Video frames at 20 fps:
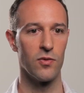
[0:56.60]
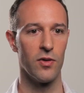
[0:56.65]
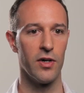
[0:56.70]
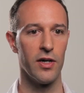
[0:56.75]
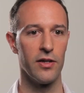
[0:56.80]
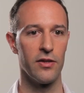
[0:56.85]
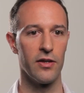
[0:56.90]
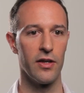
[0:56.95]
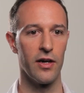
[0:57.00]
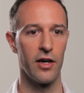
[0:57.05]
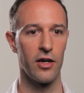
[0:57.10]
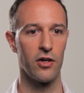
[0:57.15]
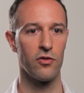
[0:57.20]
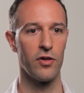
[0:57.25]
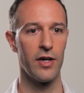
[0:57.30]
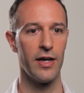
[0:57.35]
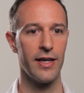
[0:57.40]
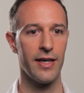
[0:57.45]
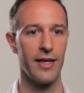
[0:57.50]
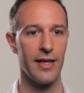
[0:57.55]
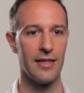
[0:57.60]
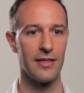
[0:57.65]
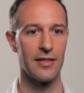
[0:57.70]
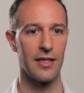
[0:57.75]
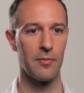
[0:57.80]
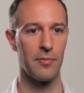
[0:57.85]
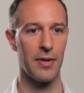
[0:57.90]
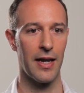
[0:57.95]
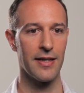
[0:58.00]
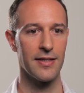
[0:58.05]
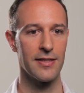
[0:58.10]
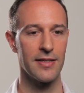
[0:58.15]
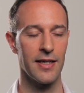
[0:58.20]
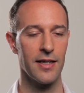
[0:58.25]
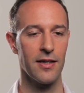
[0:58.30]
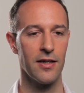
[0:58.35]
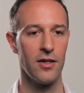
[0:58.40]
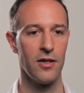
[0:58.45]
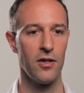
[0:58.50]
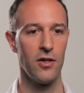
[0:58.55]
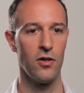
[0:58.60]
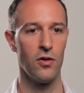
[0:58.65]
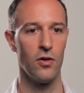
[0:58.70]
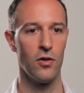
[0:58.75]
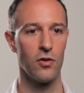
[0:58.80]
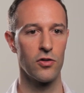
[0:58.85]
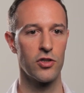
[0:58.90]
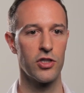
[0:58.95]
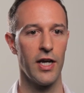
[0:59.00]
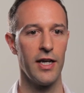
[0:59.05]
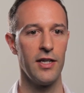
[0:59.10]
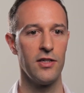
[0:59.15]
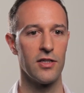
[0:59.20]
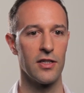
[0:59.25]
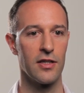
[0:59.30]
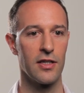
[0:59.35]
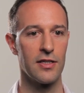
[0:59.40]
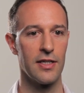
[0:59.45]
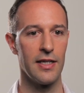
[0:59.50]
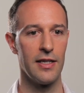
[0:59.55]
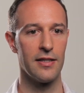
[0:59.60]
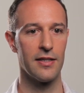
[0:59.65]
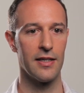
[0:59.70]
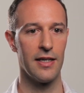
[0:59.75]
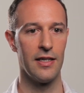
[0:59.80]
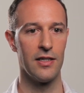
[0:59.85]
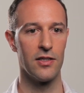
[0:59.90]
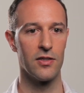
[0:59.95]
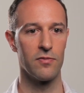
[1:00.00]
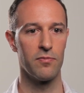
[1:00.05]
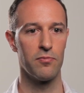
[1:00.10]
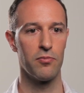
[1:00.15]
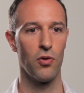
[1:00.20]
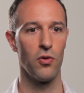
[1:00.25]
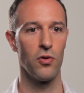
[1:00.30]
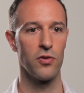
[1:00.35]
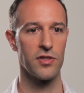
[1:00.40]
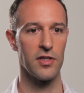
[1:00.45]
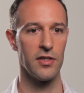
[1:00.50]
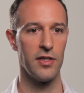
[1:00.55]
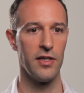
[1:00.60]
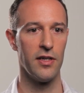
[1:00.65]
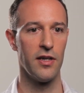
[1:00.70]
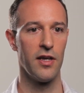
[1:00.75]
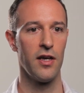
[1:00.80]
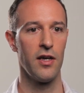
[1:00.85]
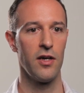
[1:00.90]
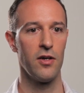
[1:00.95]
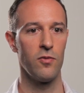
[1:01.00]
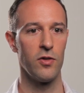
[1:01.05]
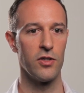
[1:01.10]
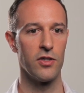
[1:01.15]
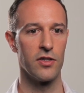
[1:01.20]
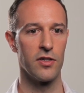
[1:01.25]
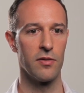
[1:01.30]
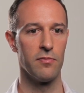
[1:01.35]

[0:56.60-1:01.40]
either acrylic, into the plastic, or changing the teeth into porcelain, which is a